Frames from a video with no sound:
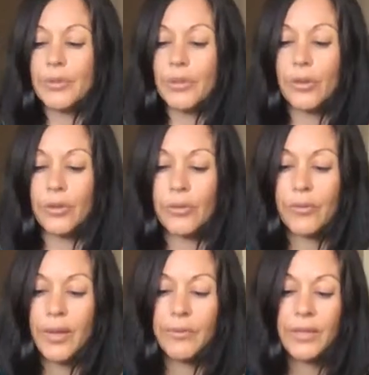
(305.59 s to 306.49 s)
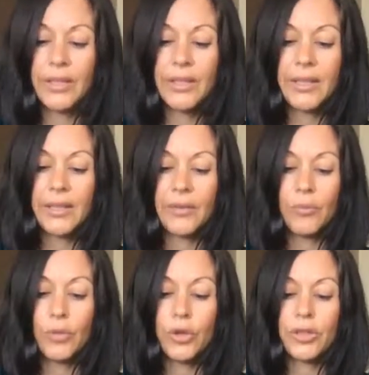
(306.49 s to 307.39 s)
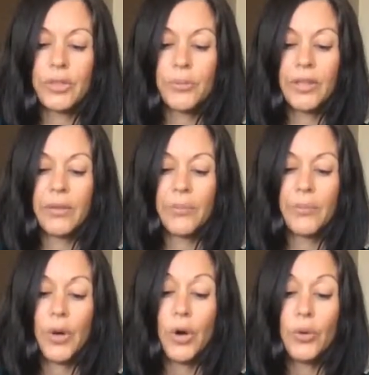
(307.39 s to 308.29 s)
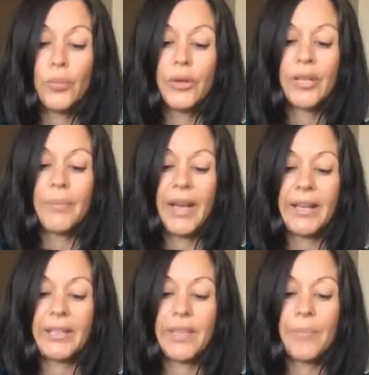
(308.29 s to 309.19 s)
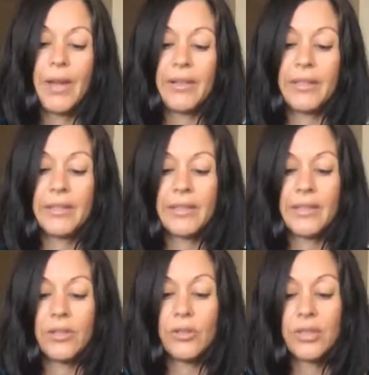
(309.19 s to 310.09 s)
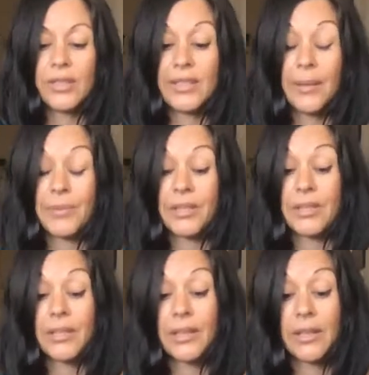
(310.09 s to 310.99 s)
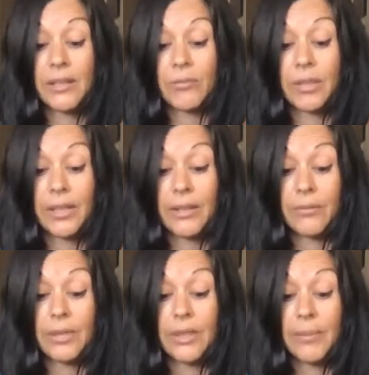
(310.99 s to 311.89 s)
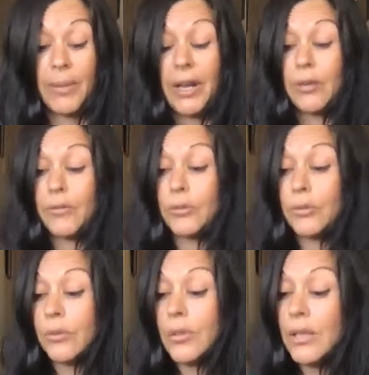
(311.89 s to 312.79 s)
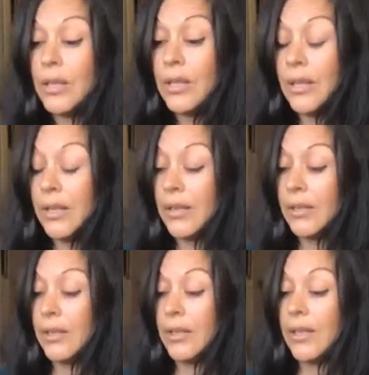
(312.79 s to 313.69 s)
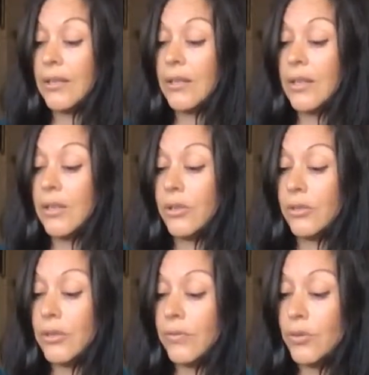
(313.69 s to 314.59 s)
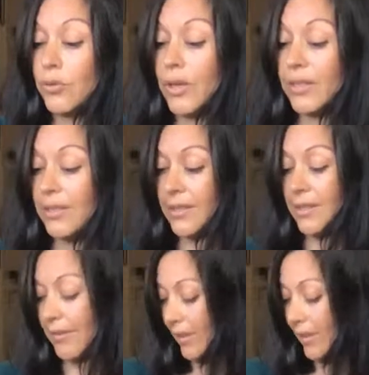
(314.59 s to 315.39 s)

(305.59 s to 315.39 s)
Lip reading: So they really work to bring the whole body back into the balance, and usually adaptogens are really, really powerful in the use of stress and